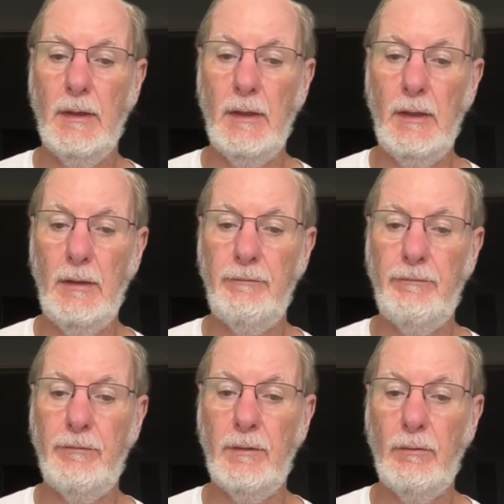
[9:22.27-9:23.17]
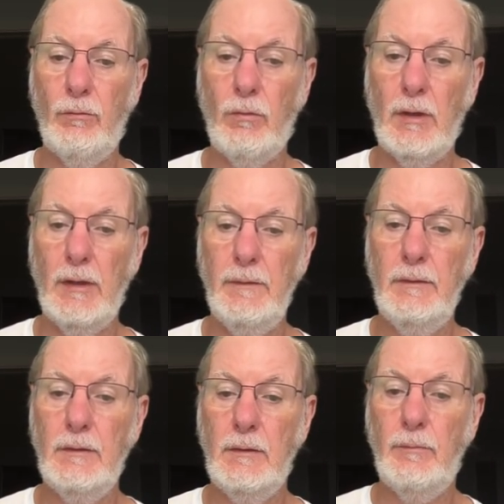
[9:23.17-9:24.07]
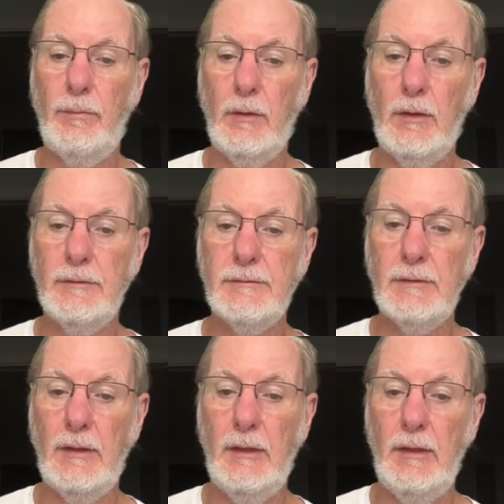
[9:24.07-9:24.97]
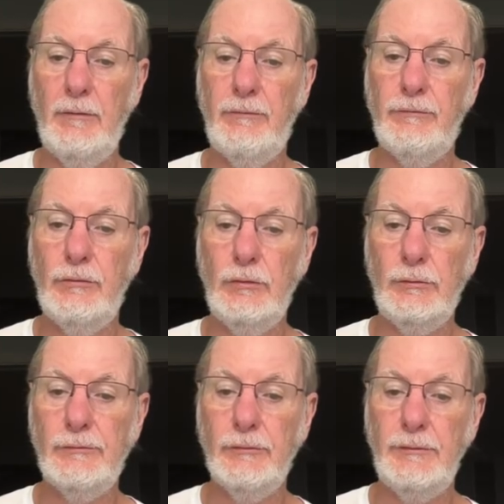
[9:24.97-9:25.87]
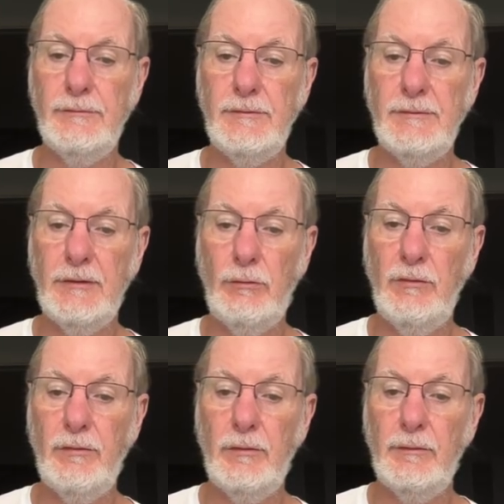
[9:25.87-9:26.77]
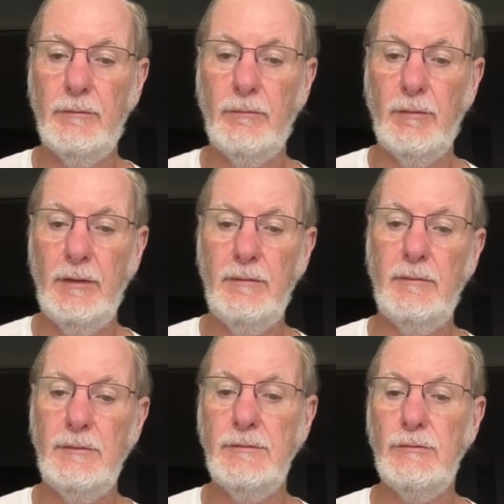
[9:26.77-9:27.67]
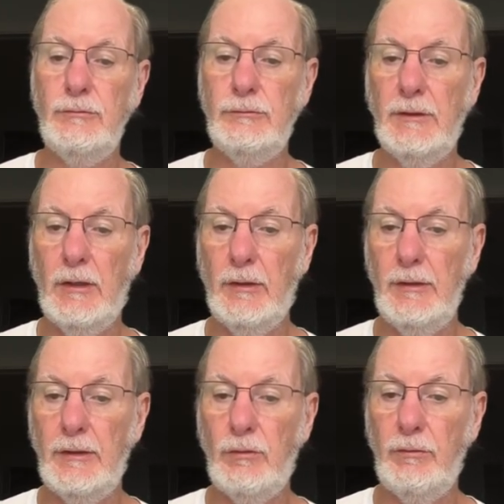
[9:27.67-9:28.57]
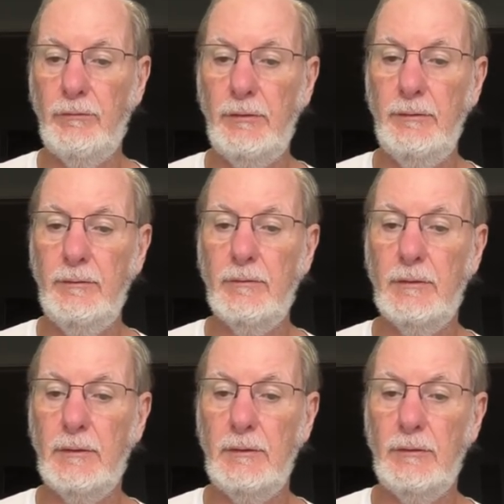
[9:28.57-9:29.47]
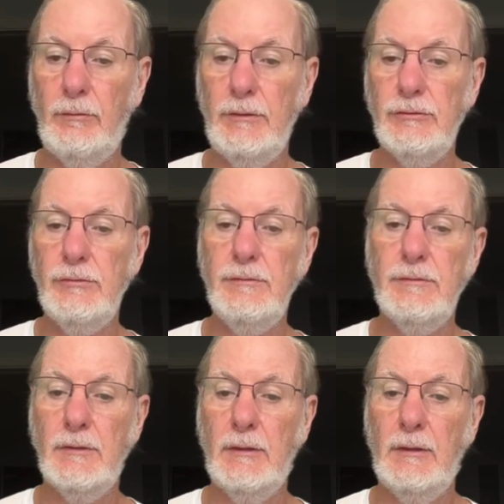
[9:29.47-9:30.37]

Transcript: F1 plus F2. So this is equivalent, right? These two are equivalent equations.